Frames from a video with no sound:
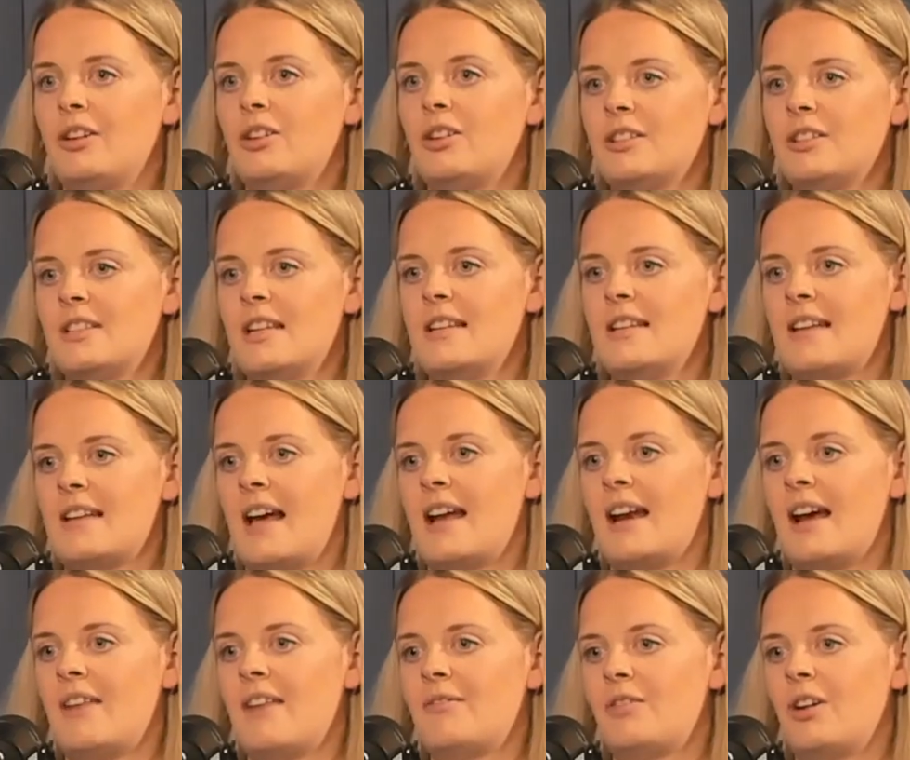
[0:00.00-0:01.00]
cutters, and
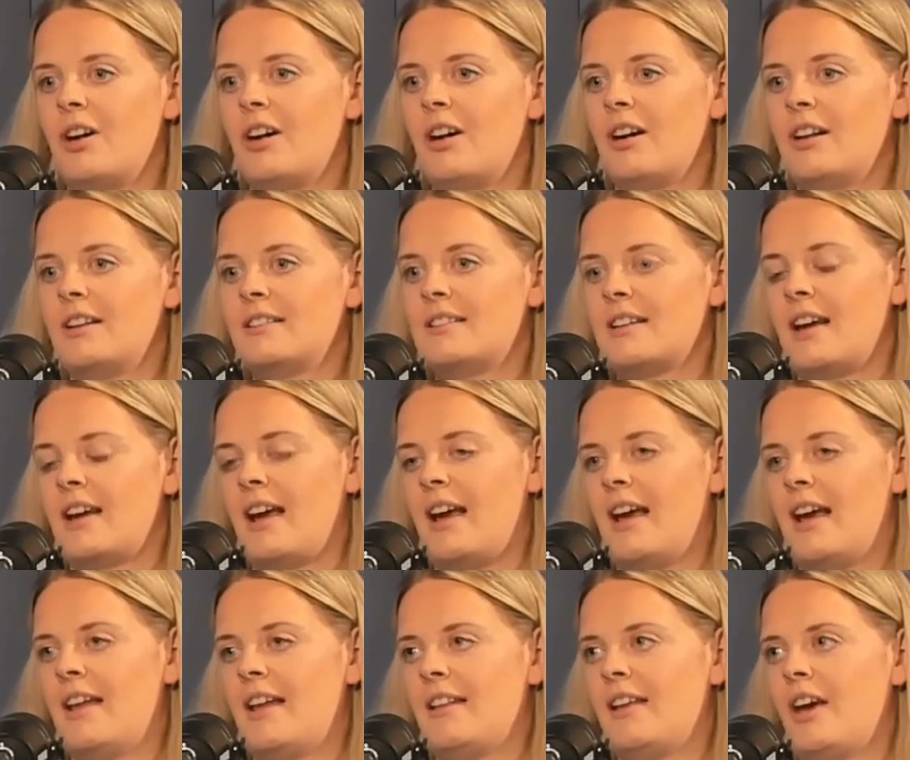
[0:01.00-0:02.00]
I've got
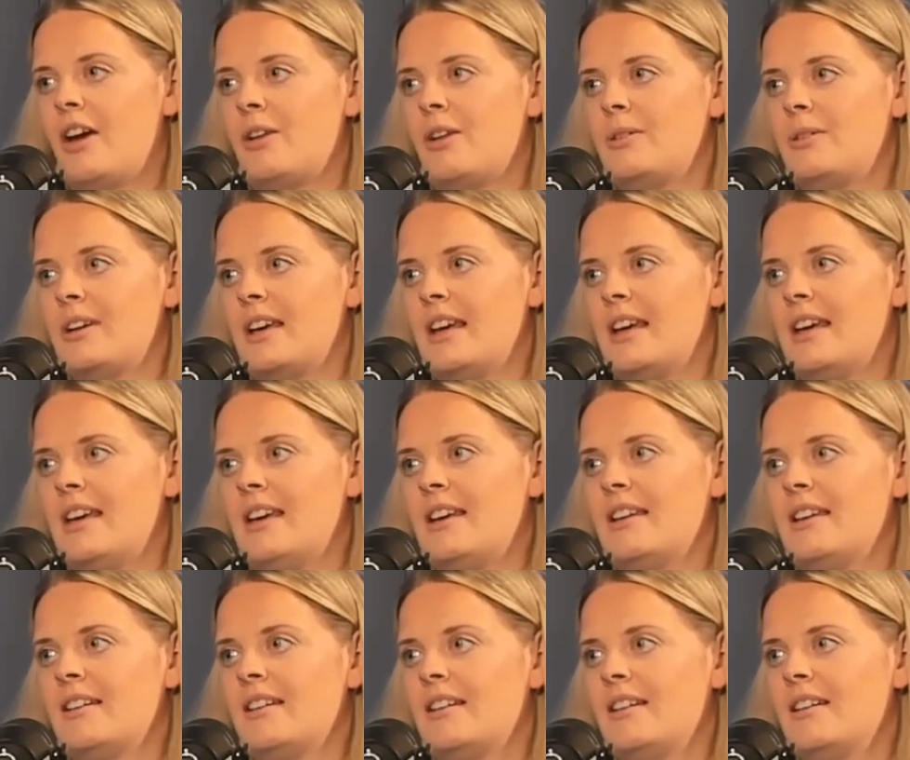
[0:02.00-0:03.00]
the Oki
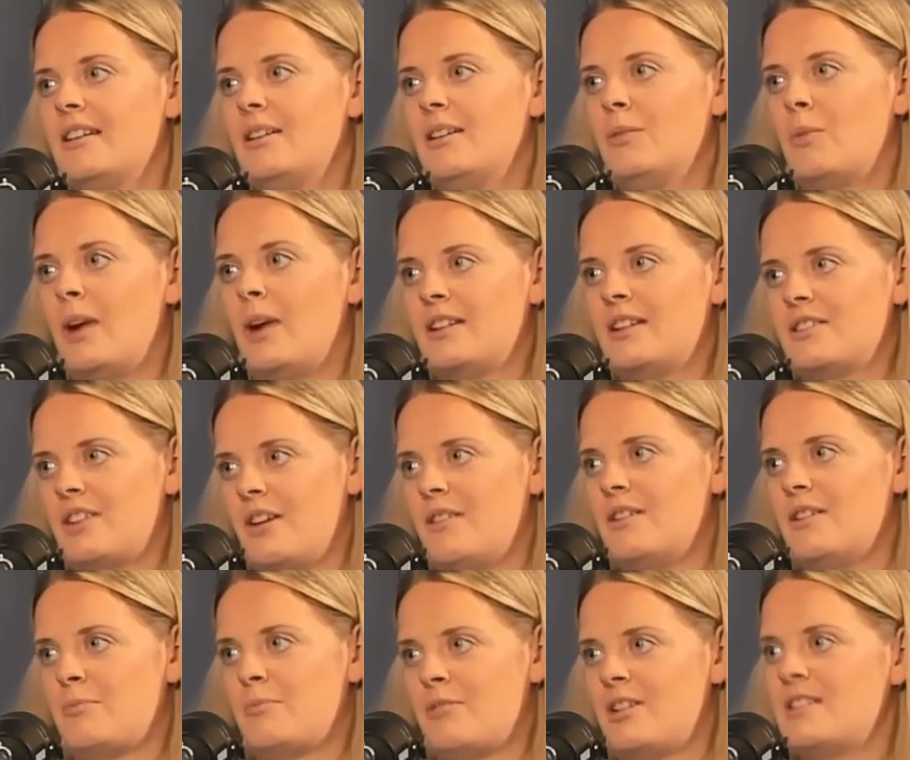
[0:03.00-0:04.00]
white
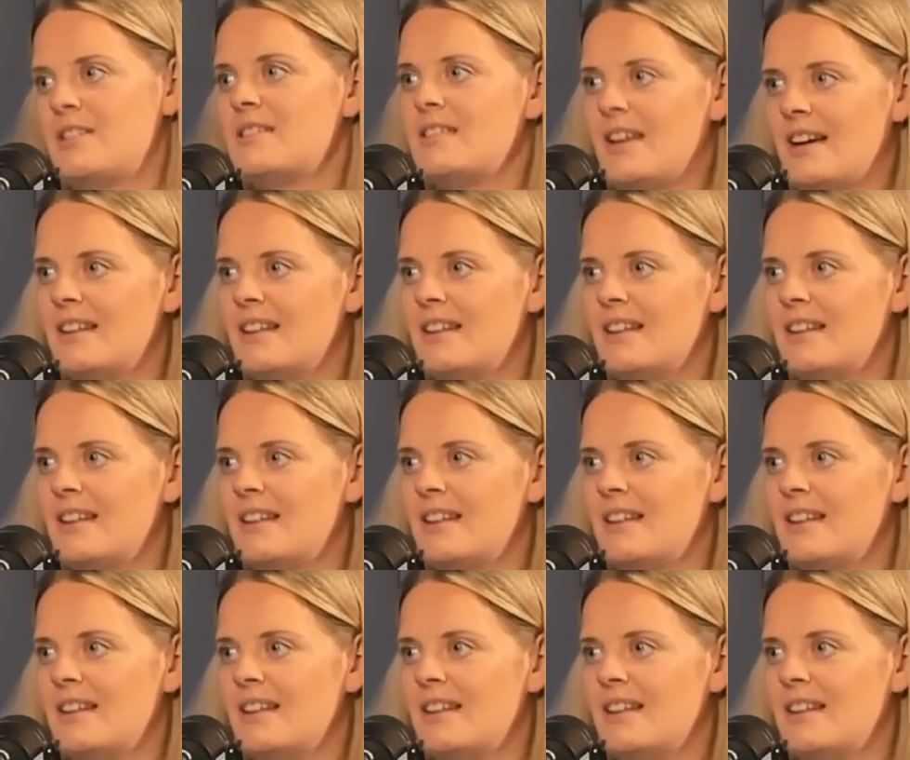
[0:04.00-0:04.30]
toner printer.